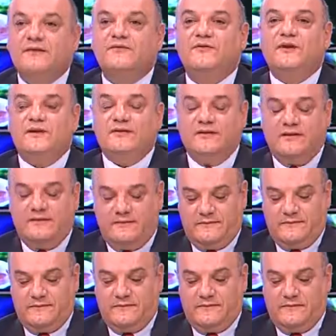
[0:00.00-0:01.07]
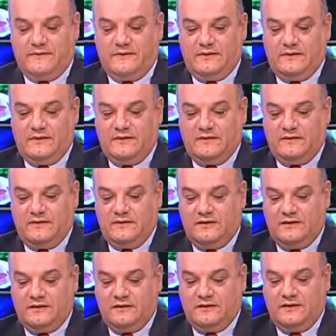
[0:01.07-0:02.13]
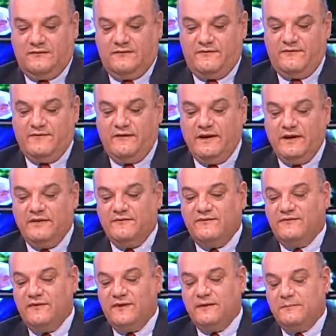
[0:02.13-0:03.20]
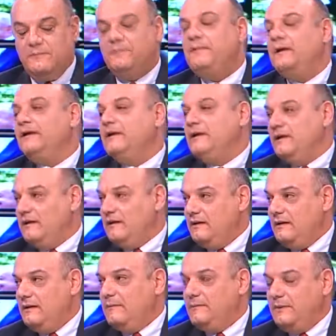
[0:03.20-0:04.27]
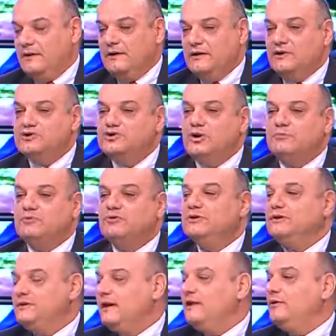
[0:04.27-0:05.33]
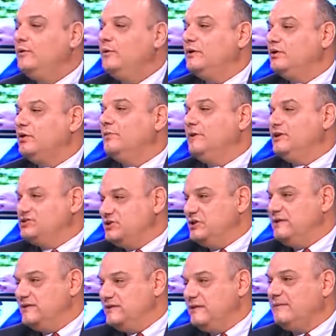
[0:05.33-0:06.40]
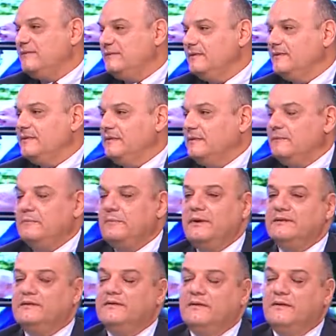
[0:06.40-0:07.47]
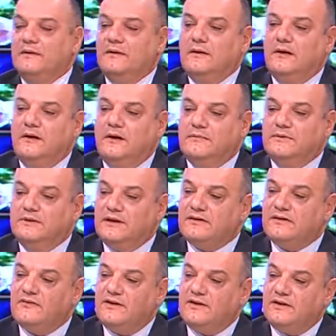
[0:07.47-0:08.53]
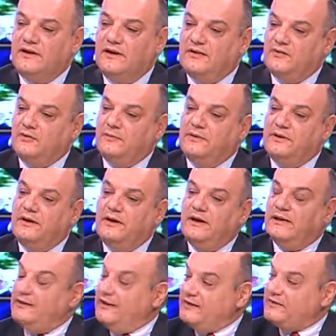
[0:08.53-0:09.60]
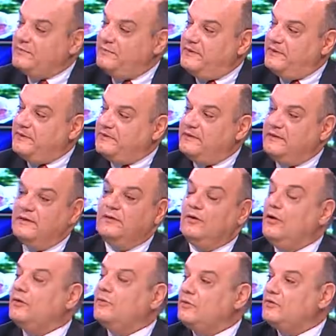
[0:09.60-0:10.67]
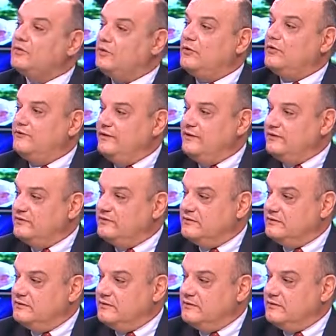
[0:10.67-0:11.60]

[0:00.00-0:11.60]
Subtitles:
advisor is a very, very parallel job to the Italian word commercialista, but the tax advisor has to be an expert in almost all fields,